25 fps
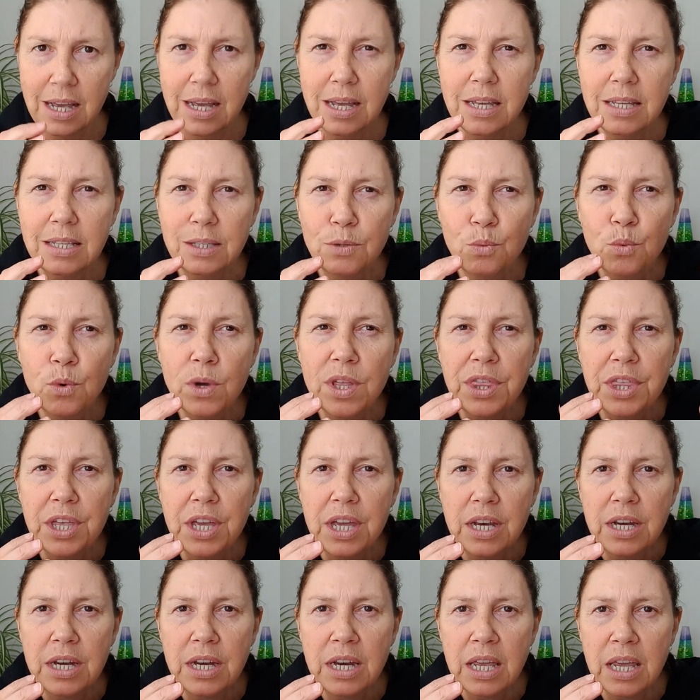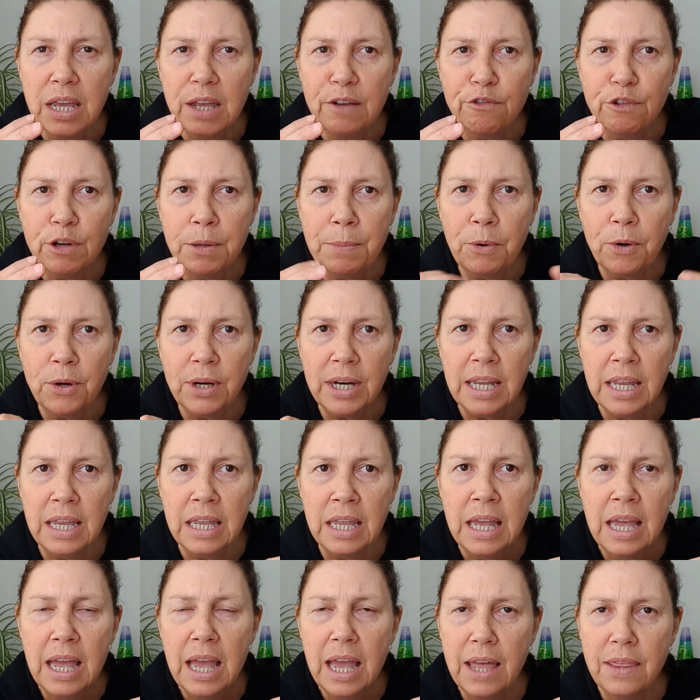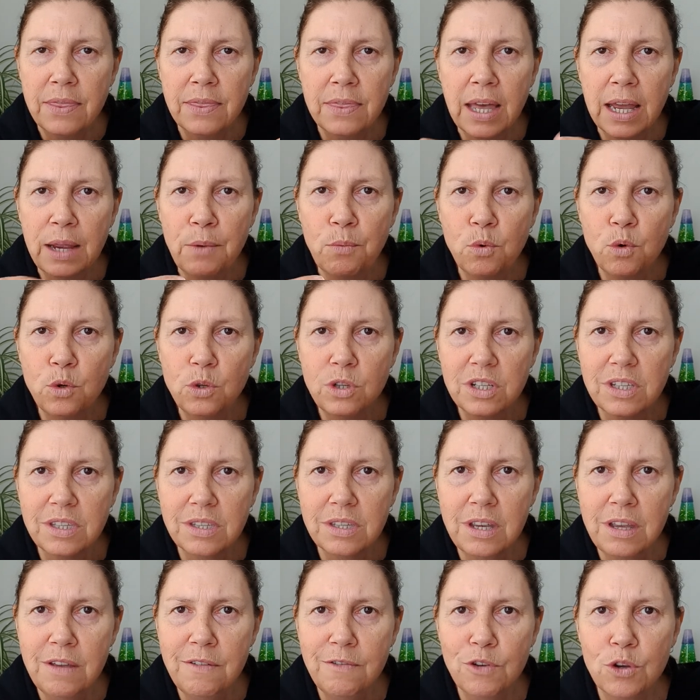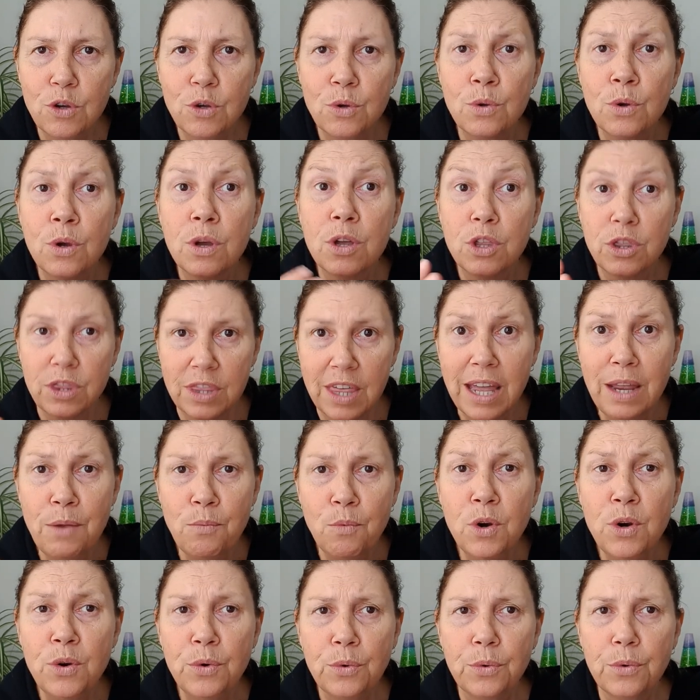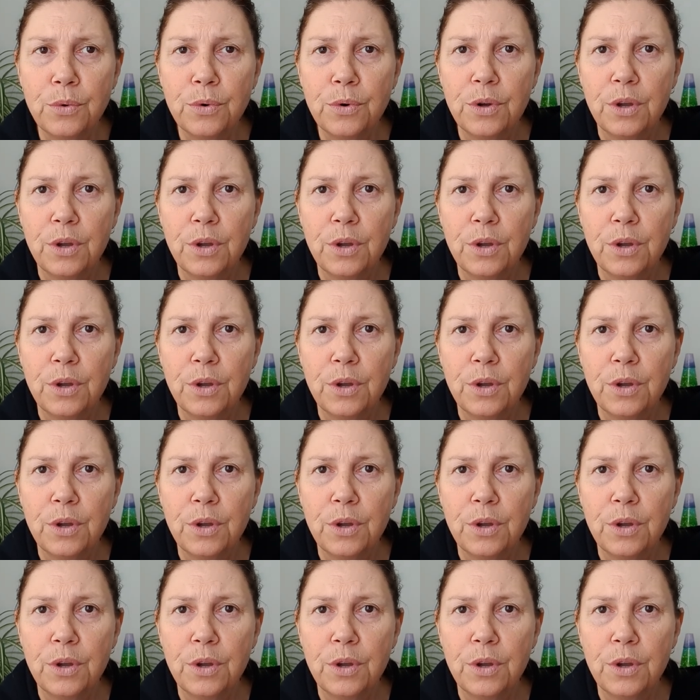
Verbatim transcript: is within everybody and they will deceive you, they will.